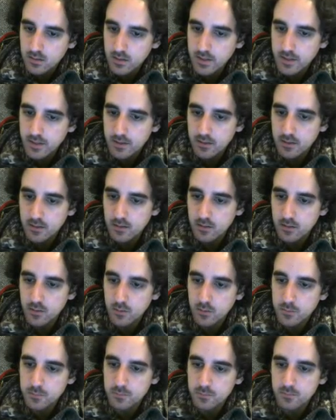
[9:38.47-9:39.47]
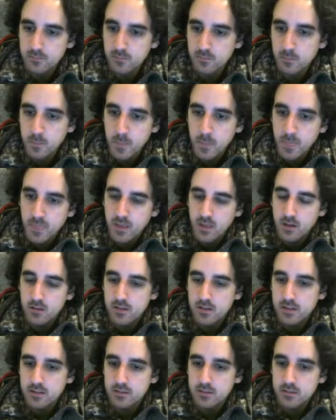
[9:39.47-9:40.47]
Yeah, cool.
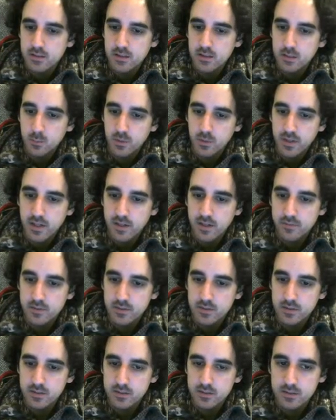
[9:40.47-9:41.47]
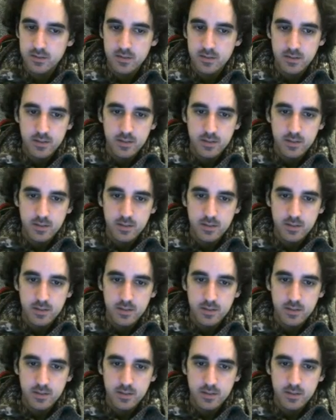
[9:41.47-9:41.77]
Alright, so now that we have this,